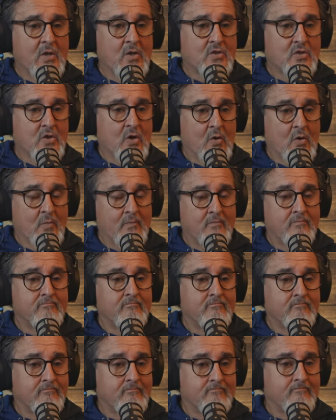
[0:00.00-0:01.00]
so
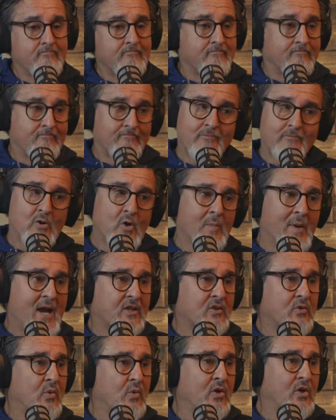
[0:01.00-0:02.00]
go
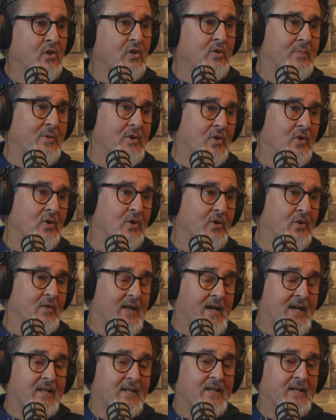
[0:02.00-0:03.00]
back to work a little bit earlier
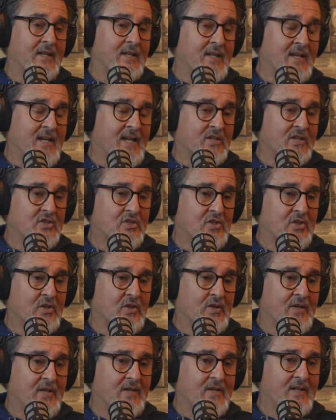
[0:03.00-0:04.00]
that the next
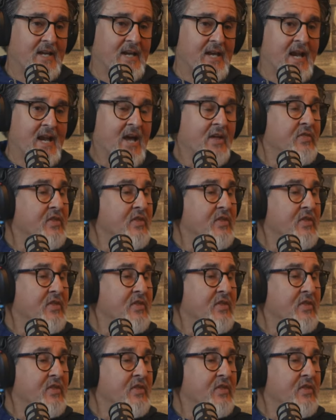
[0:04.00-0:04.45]
year and and i